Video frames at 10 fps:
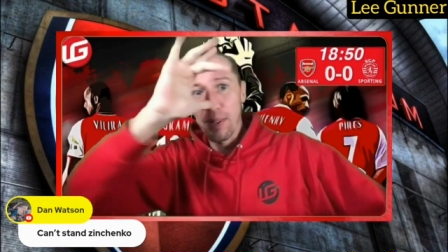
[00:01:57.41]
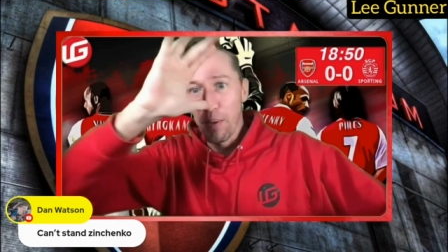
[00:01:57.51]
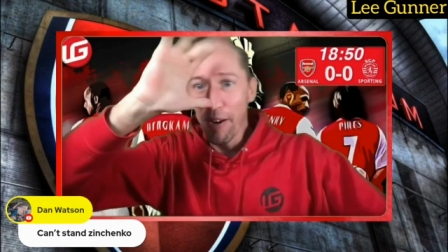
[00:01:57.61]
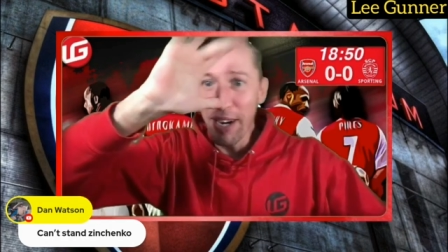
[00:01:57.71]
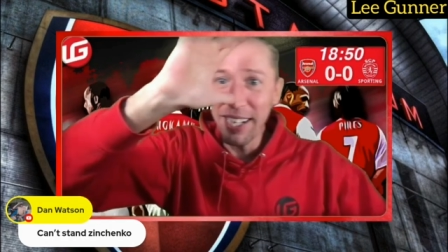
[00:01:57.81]

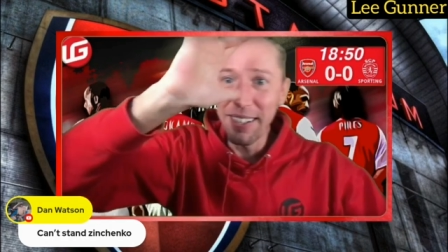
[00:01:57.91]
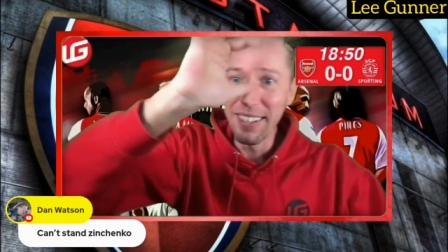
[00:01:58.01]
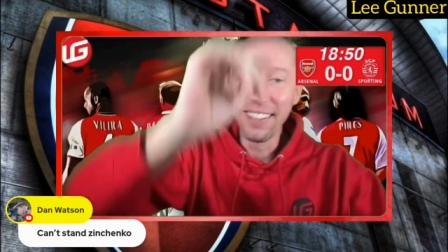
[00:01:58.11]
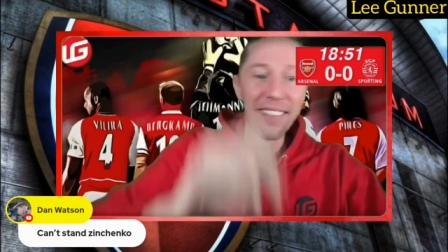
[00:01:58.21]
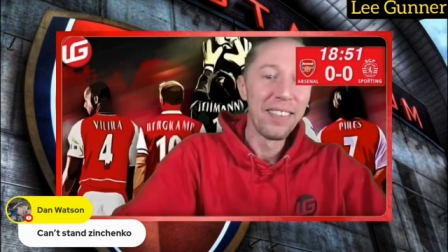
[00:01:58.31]
We're
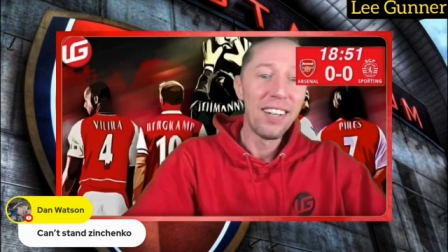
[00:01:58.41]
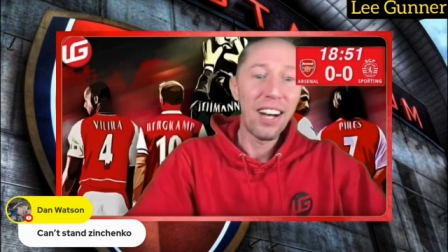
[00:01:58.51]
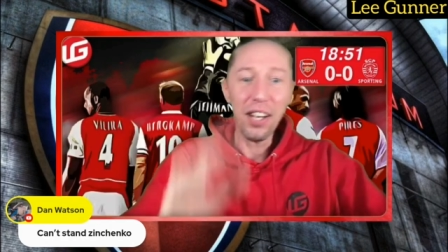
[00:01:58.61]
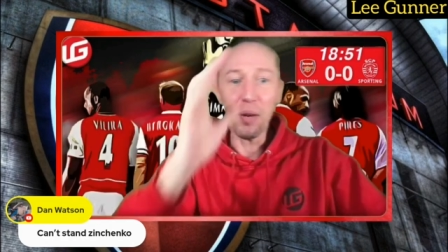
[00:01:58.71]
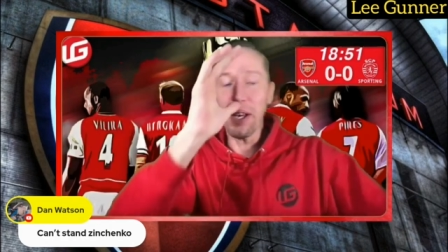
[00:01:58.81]
in.
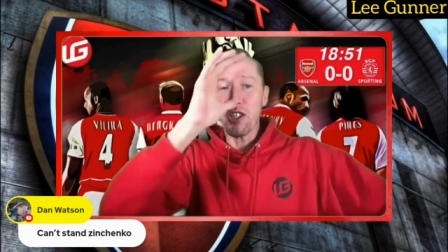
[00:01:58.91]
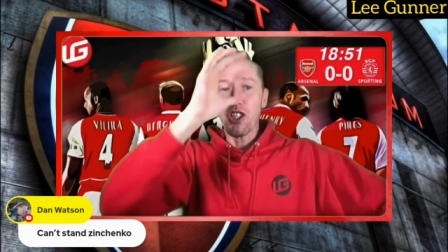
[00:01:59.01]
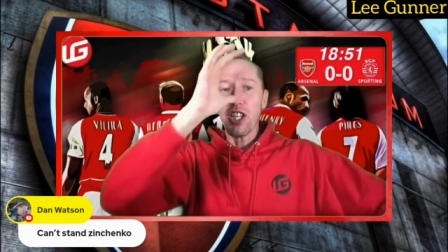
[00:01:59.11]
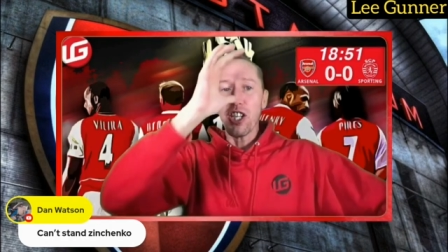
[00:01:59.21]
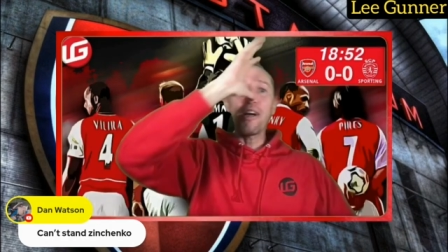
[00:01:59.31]
I don't know what that
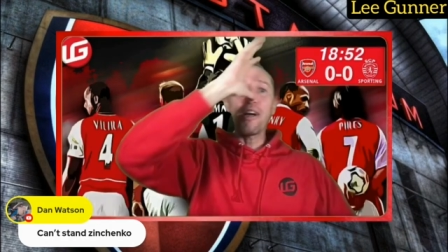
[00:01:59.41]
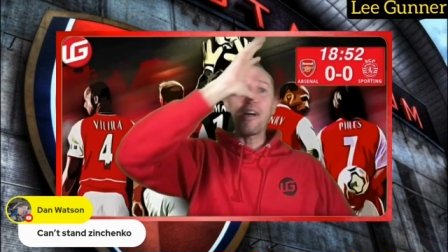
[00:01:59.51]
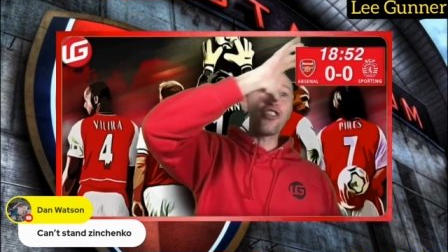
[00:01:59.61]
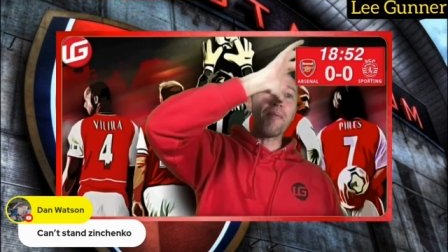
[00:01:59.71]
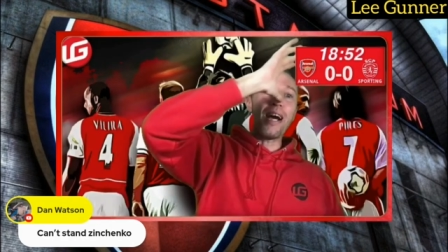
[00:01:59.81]

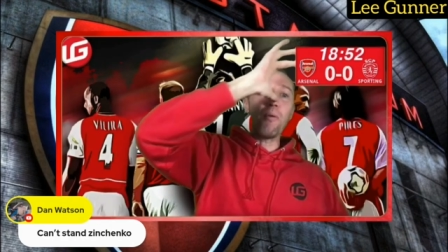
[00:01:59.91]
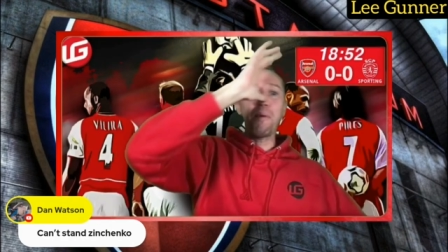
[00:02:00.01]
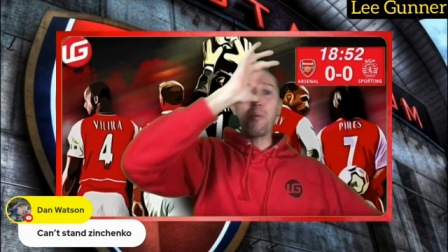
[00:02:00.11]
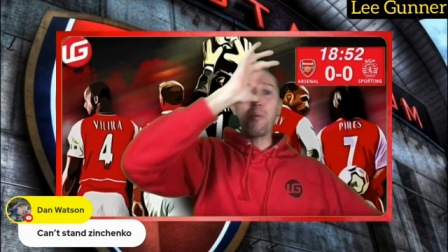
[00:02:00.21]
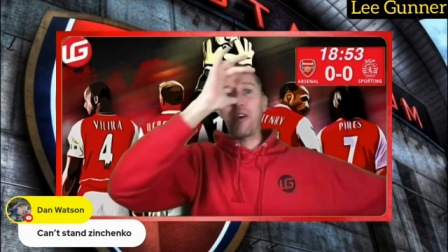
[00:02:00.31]
celebration's
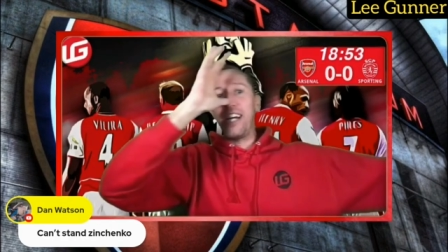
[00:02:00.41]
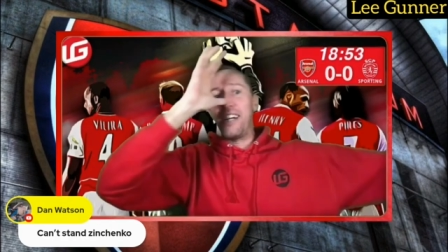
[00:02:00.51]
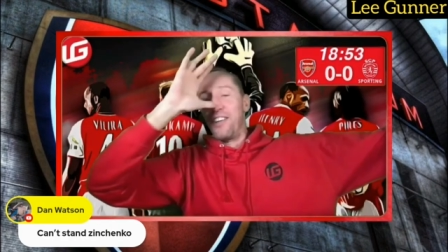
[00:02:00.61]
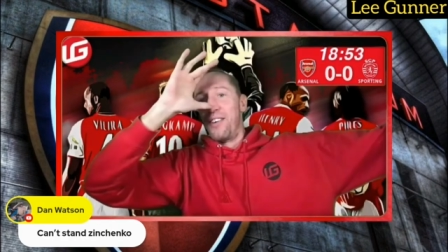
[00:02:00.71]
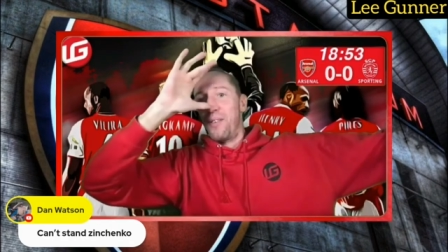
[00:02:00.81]
about, but we're
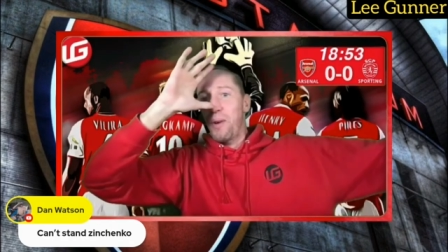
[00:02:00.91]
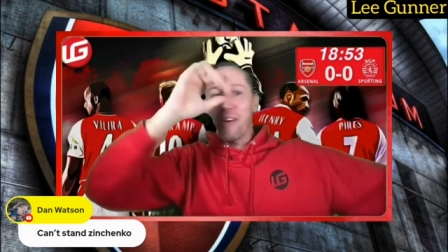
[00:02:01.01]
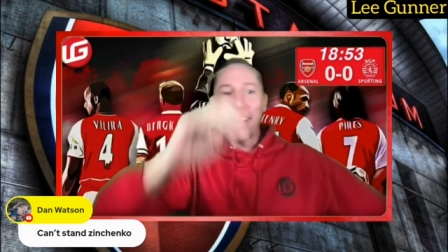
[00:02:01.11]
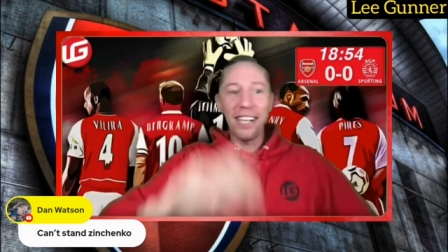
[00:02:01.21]
in. We're